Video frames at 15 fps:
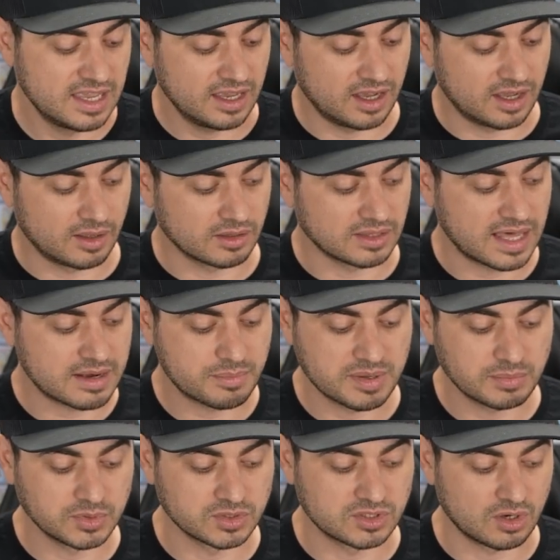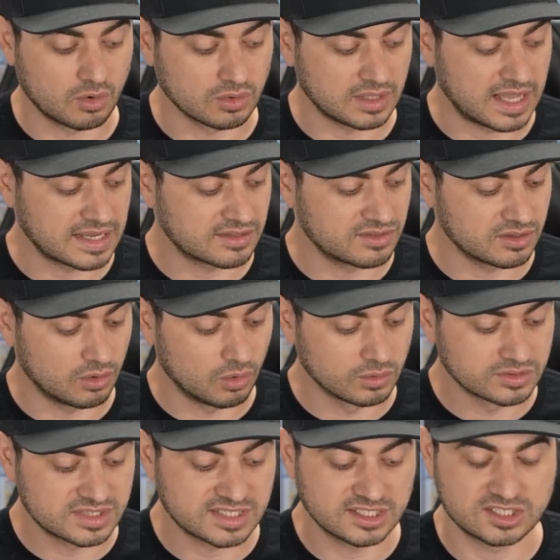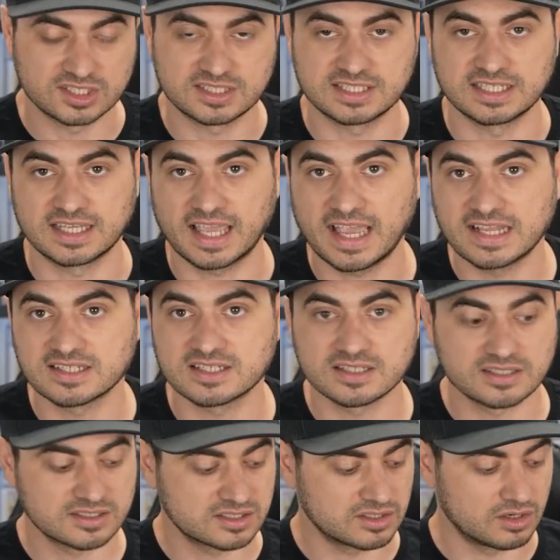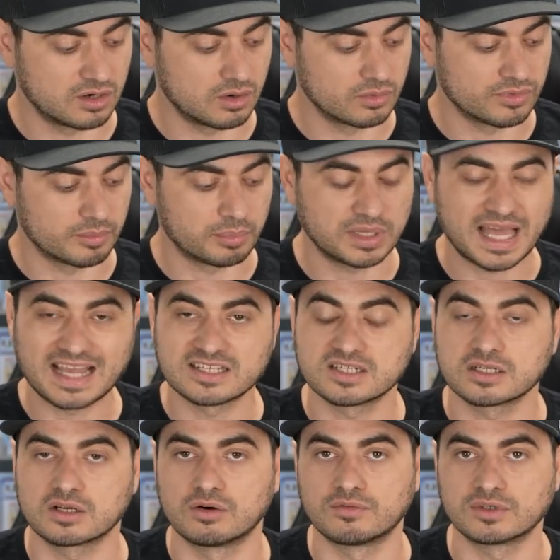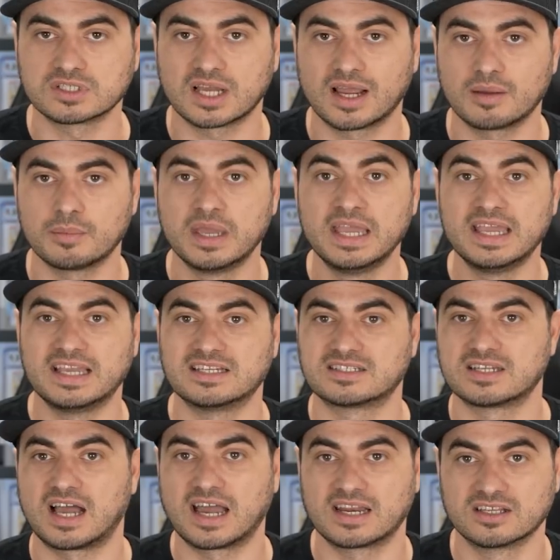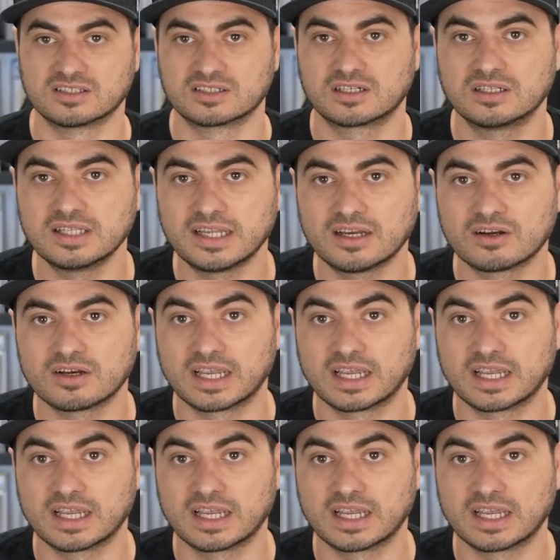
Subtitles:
A lot of people don't like the old CGC cases. The plastic over time is not as clear.